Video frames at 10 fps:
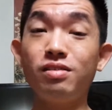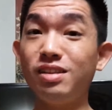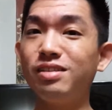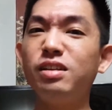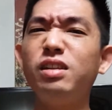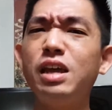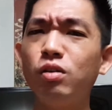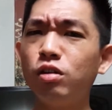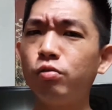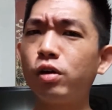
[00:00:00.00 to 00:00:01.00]
Since the
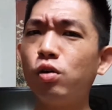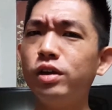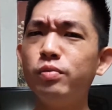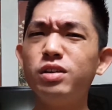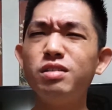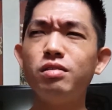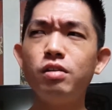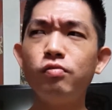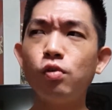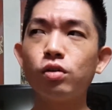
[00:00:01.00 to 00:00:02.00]
date of this recording, which is
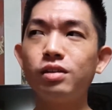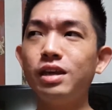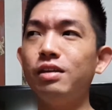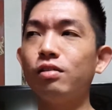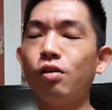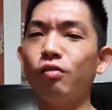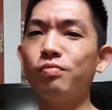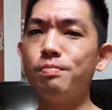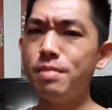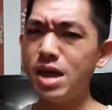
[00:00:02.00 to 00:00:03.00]
the 14th
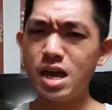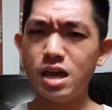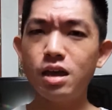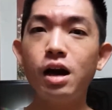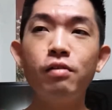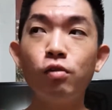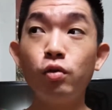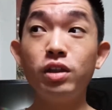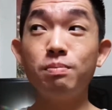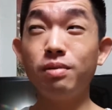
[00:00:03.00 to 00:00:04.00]
of May, I've
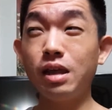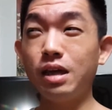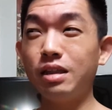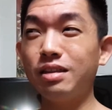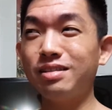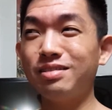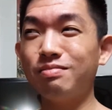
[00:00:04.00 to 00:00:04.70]
already played,